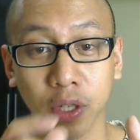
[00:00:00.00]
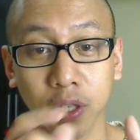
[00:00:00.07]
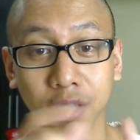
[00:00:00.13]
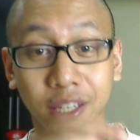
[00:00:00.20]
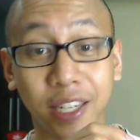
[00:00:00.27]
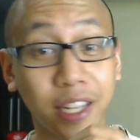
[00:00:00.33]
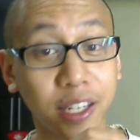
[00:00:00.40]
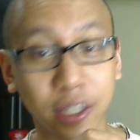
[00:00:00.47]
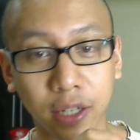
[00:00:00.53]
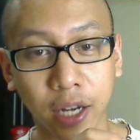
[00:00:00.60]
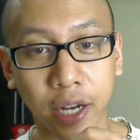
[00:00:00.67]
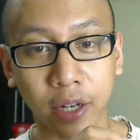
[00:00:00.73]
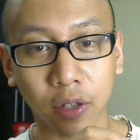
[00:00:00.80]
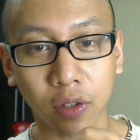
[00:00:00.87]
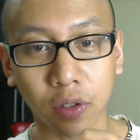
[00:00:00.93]
Canadian
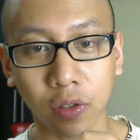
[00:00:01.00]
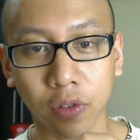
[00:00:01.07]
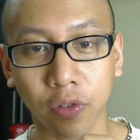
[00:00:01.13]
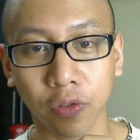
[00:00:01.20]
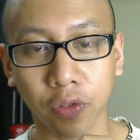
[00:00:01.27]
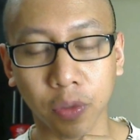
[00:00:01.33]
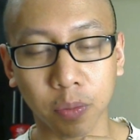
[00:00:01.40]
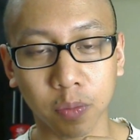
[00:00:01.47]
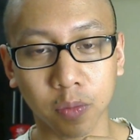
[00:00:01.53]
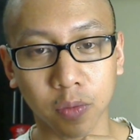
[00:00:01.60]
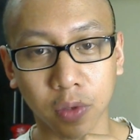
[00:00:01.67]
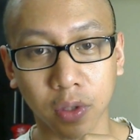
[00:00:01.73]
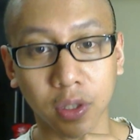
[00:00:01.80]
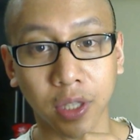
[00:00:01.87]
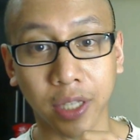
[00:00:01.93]
Idol from,
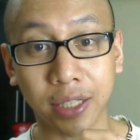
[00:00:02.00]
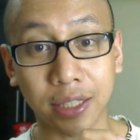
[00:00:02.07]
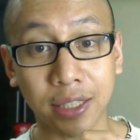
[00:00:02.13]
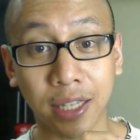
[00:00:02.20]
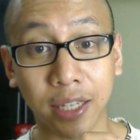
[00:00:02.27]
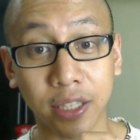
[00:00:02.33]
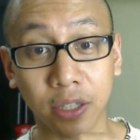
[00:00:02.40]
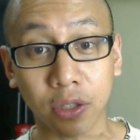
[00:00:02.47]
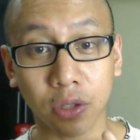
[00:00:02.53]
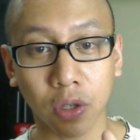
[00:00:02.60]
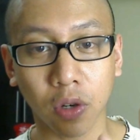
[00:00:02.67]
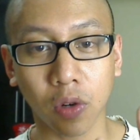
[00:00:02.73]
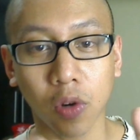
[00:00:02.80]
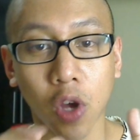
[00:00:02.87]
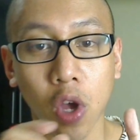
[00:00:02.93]
like, 9 years
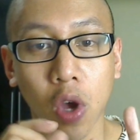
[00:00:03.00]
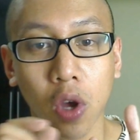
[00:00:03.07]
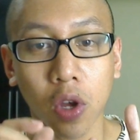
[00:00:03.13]
ago.